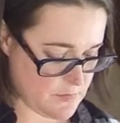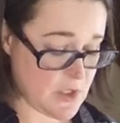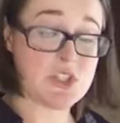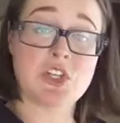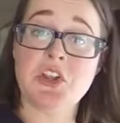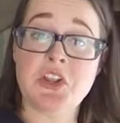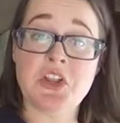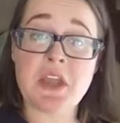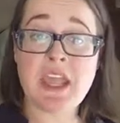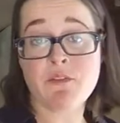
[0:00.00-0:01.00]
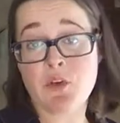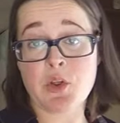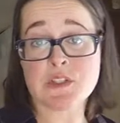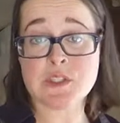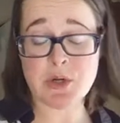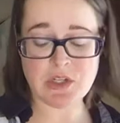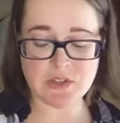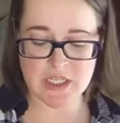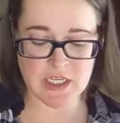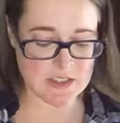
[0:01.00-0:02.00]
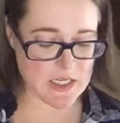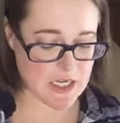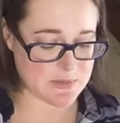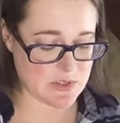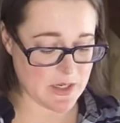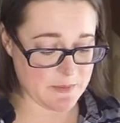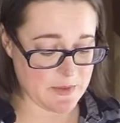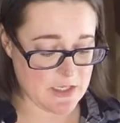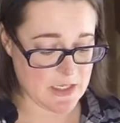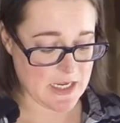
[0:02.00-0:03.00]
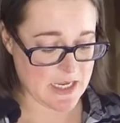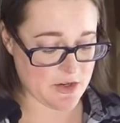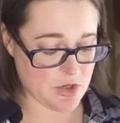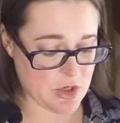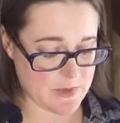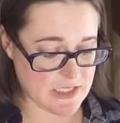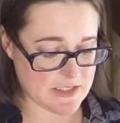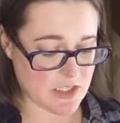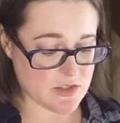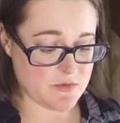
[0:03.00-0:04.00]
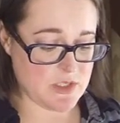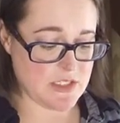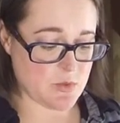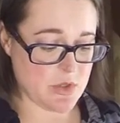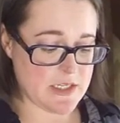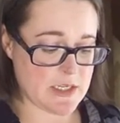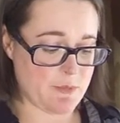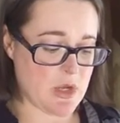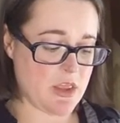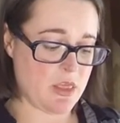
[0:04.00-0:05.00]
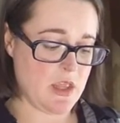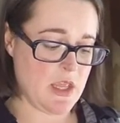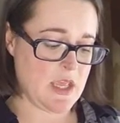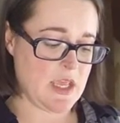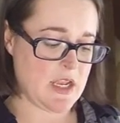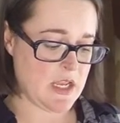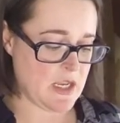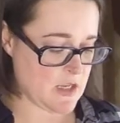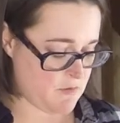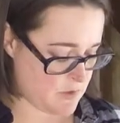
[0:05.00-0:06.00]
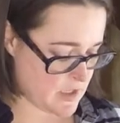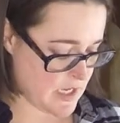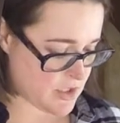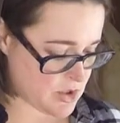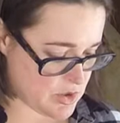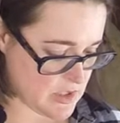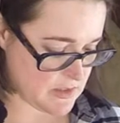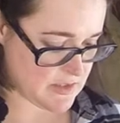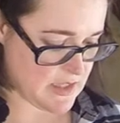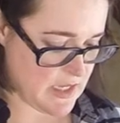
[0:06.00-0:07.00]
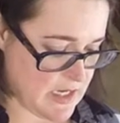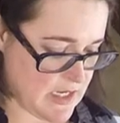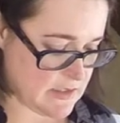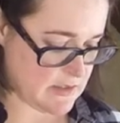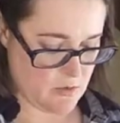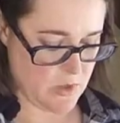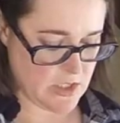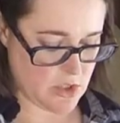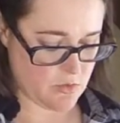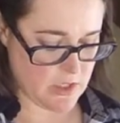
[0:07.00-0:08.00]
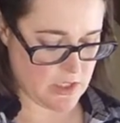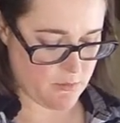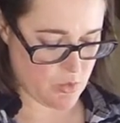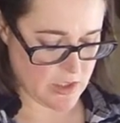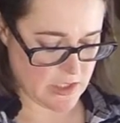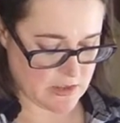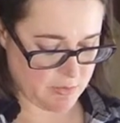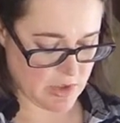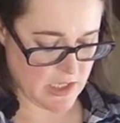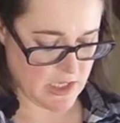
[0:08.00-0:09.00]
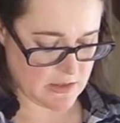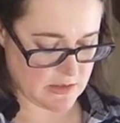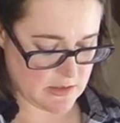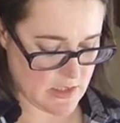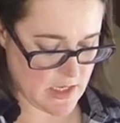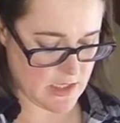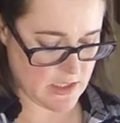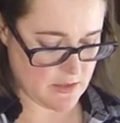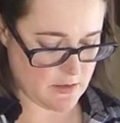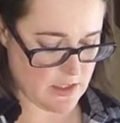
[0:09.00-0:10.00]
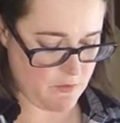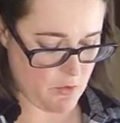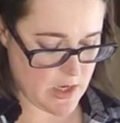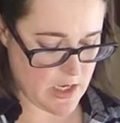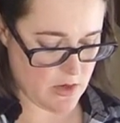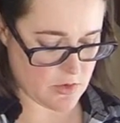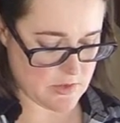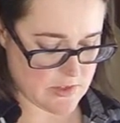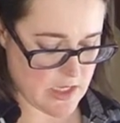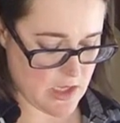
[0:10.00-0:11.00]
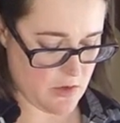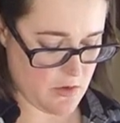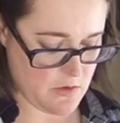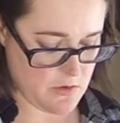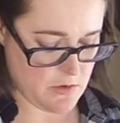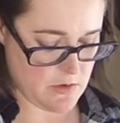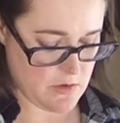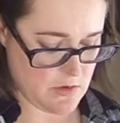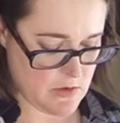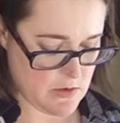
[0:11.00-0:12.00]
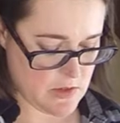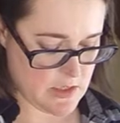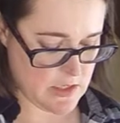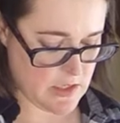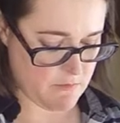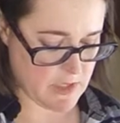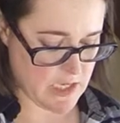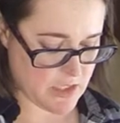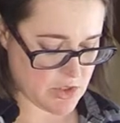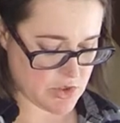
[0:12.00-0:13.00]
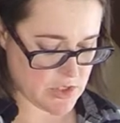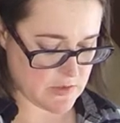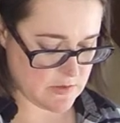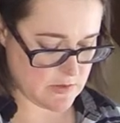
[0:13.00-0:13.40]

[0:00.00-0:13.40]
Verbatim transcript: took a little handful and sprinkled it on top. So I don't know how many cells of these we'll end up with. And any of the extras that we don't end up wanting to plant, I can give away or sell any of my extras.